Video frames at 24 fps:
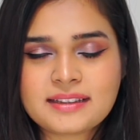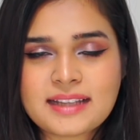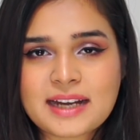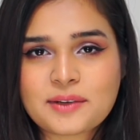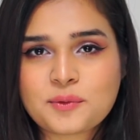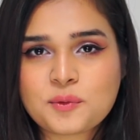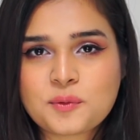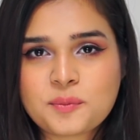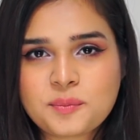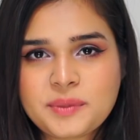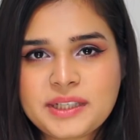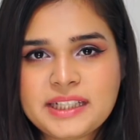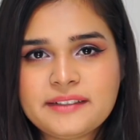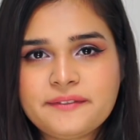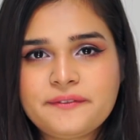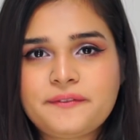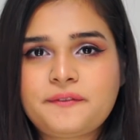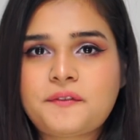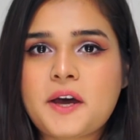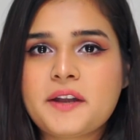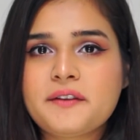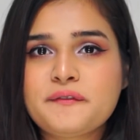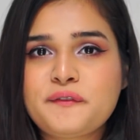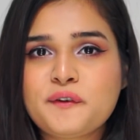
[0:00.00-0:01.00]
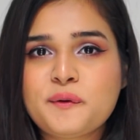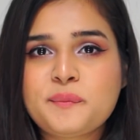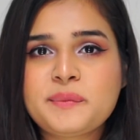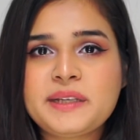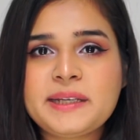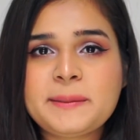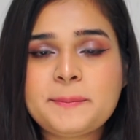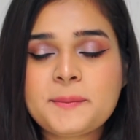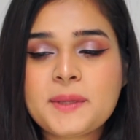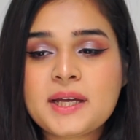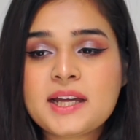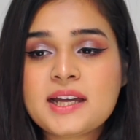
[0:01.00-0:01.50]
That would be fun for
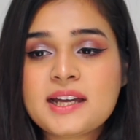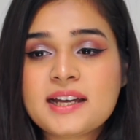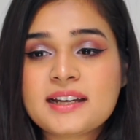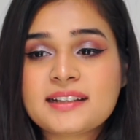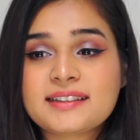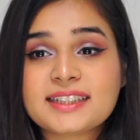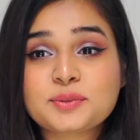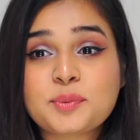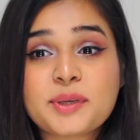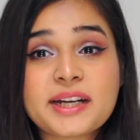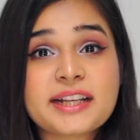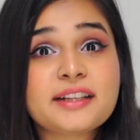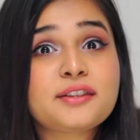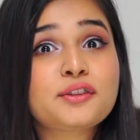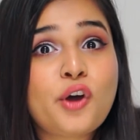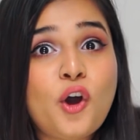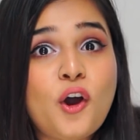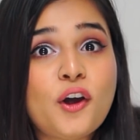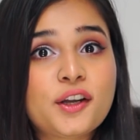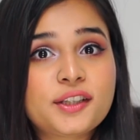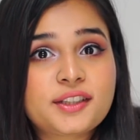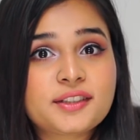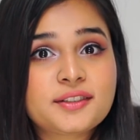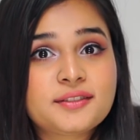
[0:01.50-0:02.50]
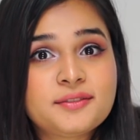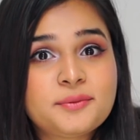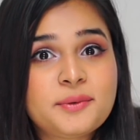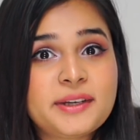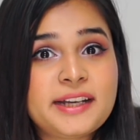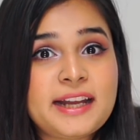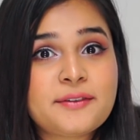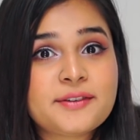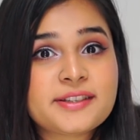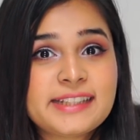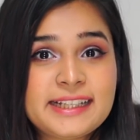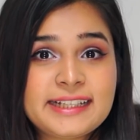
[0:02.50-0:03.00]
me. And that's what I thought when
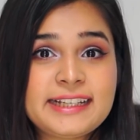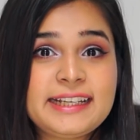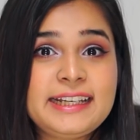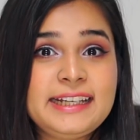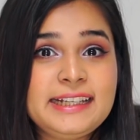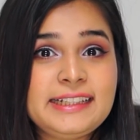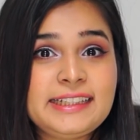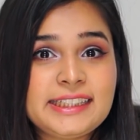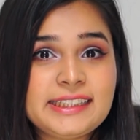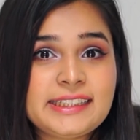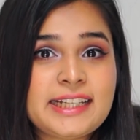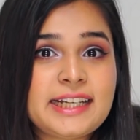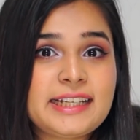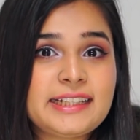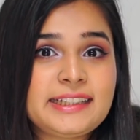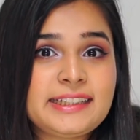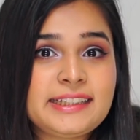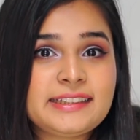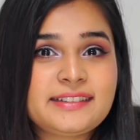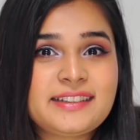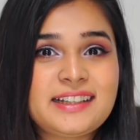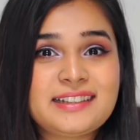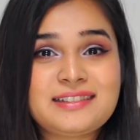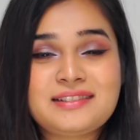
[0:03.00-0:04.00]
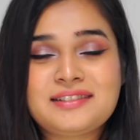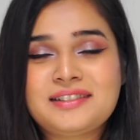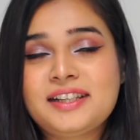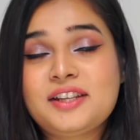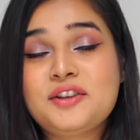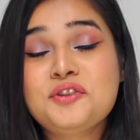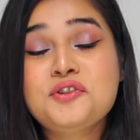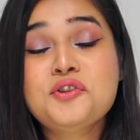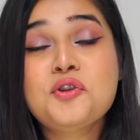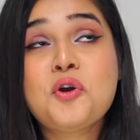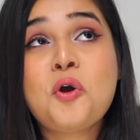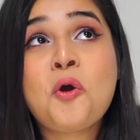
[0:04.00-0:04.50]
I was like 18, 19, that
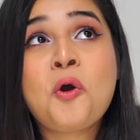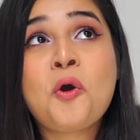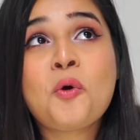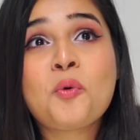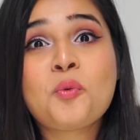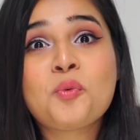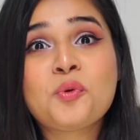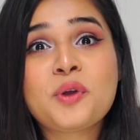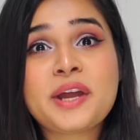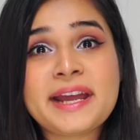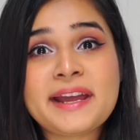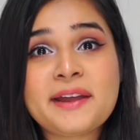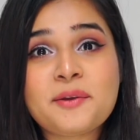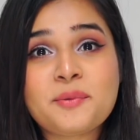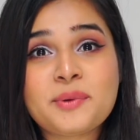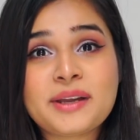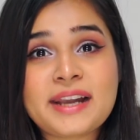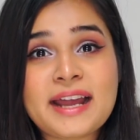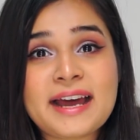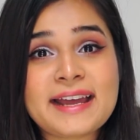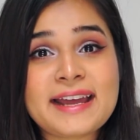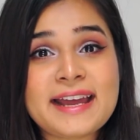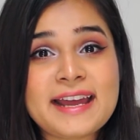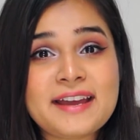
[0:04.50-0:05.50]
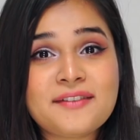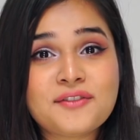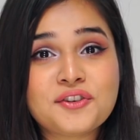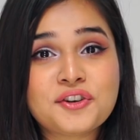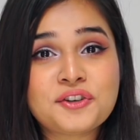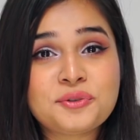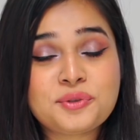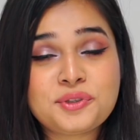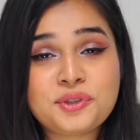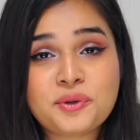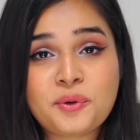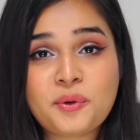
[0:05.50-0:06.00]
no way will I ever
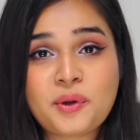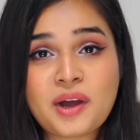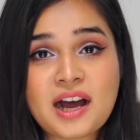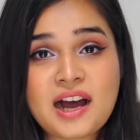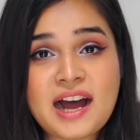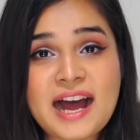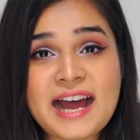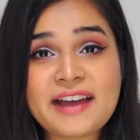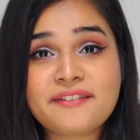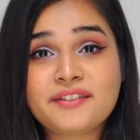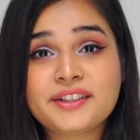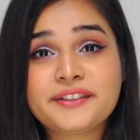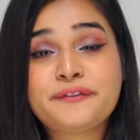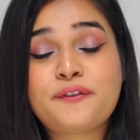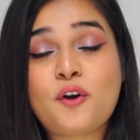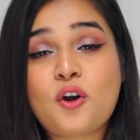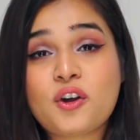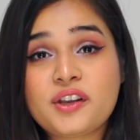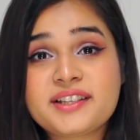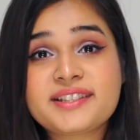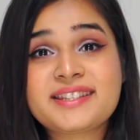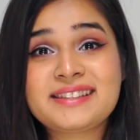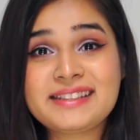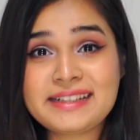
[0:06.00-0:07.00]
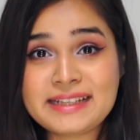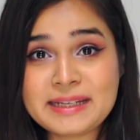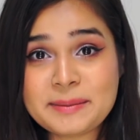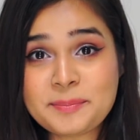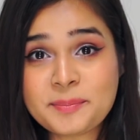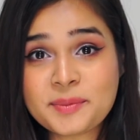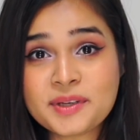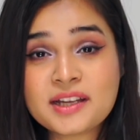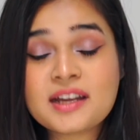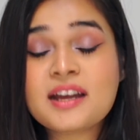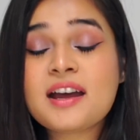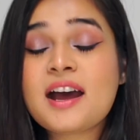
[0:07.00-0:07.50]
do yoga. I will fall asleep,
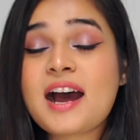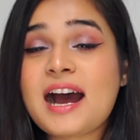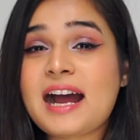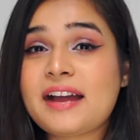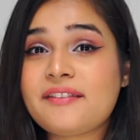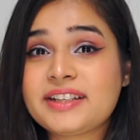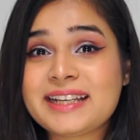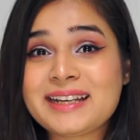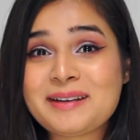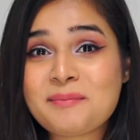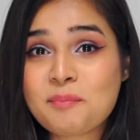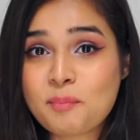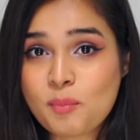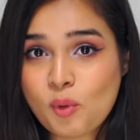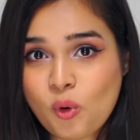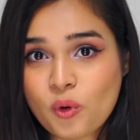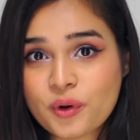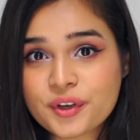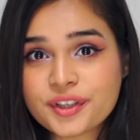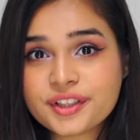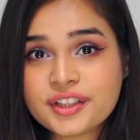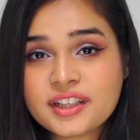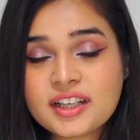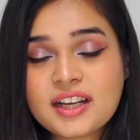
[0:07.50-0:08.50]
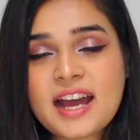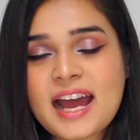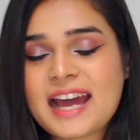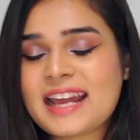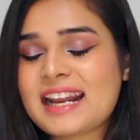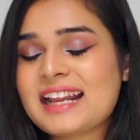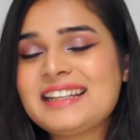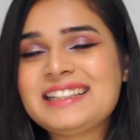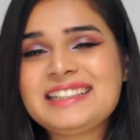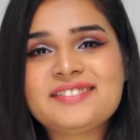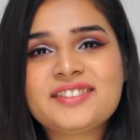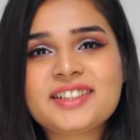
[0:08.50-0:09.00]
I will get bored, and
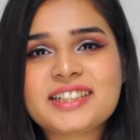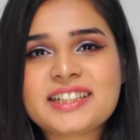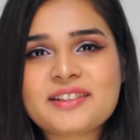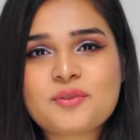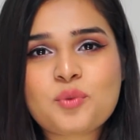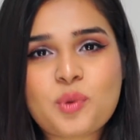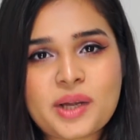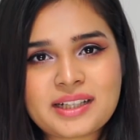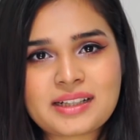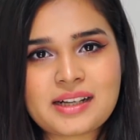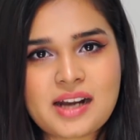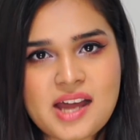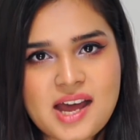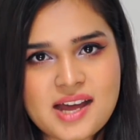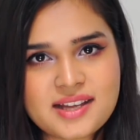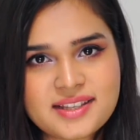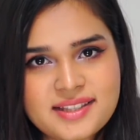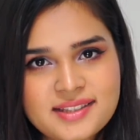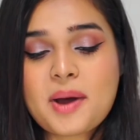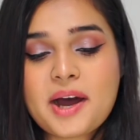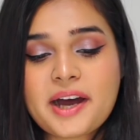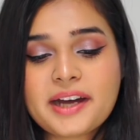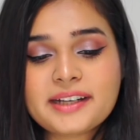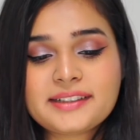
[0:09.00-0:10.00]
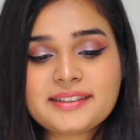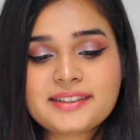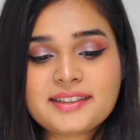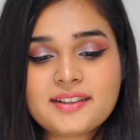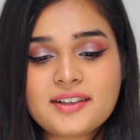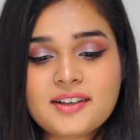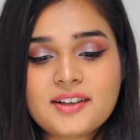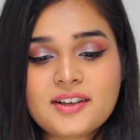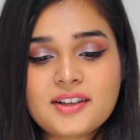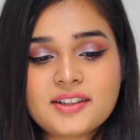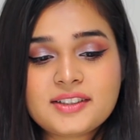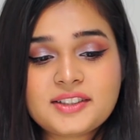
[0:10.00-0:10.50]
I'll leave it in one class. But
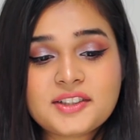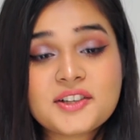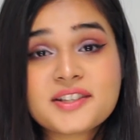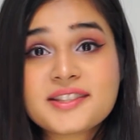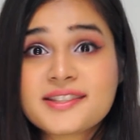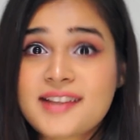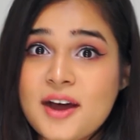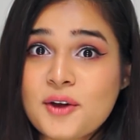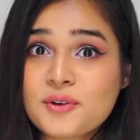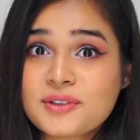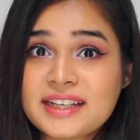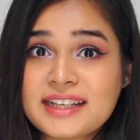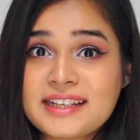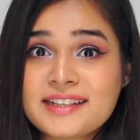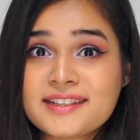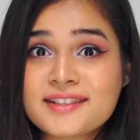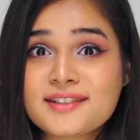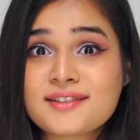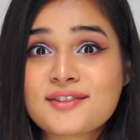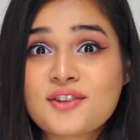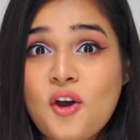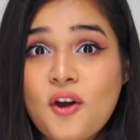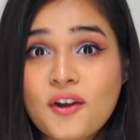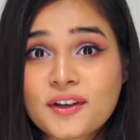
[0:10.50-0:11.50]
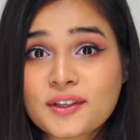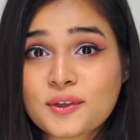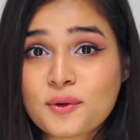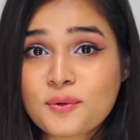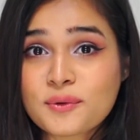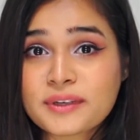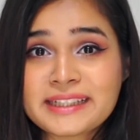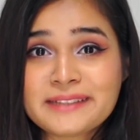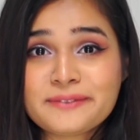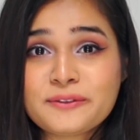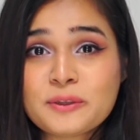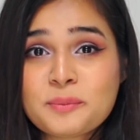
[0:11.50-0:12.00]
turns out it is not
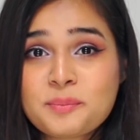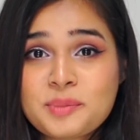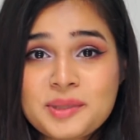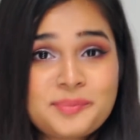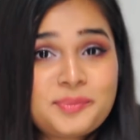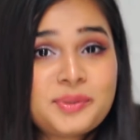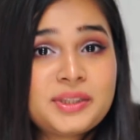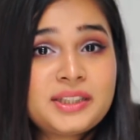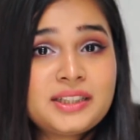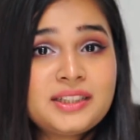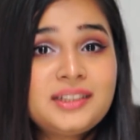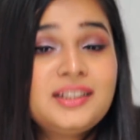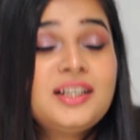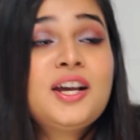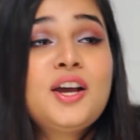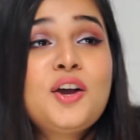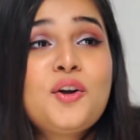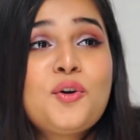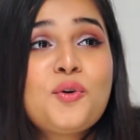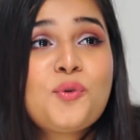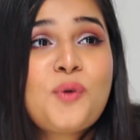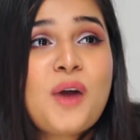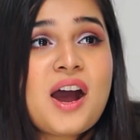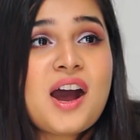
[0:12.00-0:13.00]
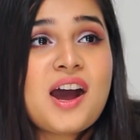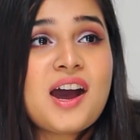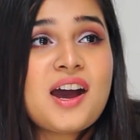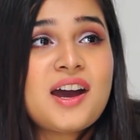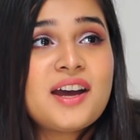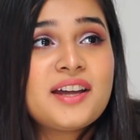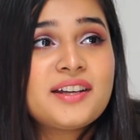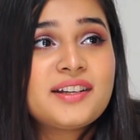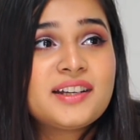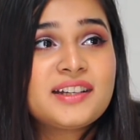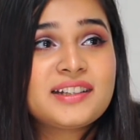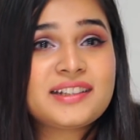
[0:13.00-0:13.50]
only for people who
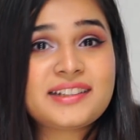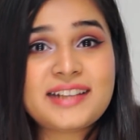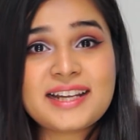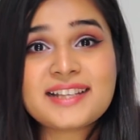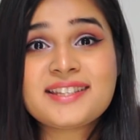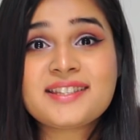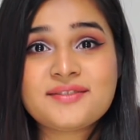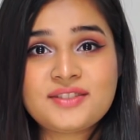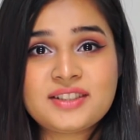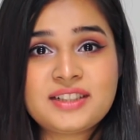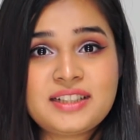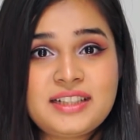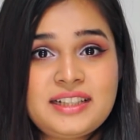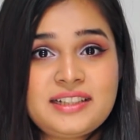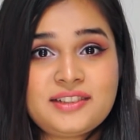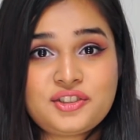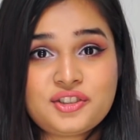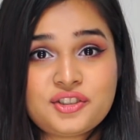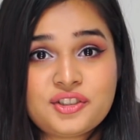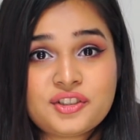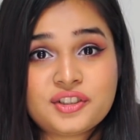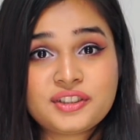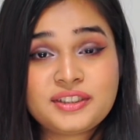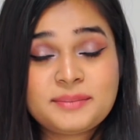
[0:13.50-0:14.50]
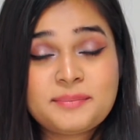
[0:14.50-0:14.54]
are aggressive in nature.